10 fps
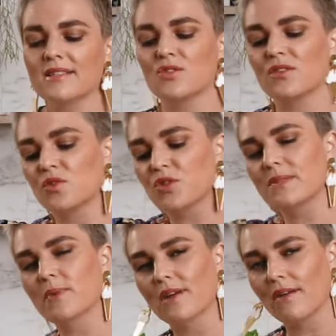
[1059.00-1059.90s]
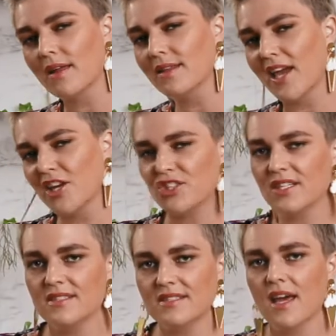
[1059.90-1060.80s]
and sort of crisping around the
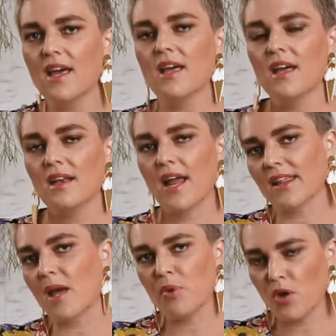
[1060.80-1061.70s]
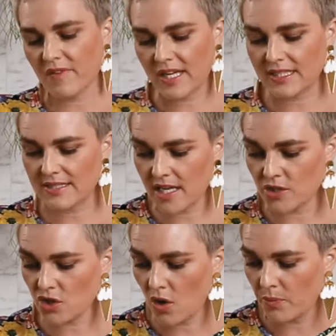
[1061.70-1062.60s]
edges, like that perfect
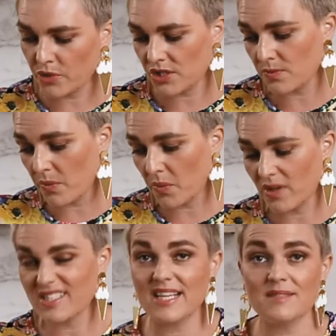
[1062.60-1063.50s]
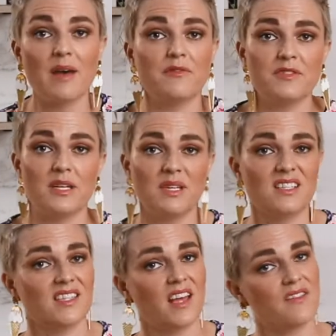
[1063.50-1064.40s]
lasagna top, which is what we want. Takes about 15
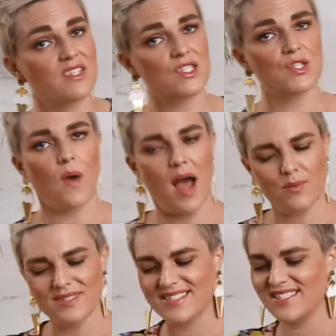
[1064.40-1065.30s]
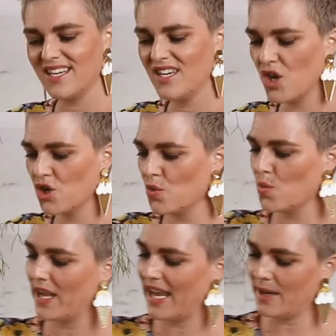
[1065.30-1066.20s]
minutes in the oven, so I will see
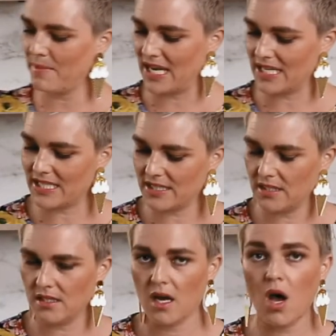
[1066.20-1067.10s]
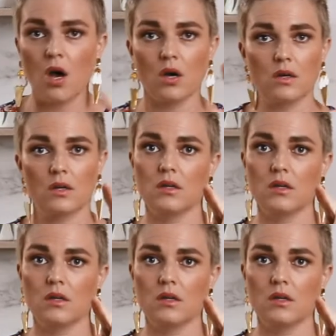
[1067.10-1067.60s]
you in a minute. Oh,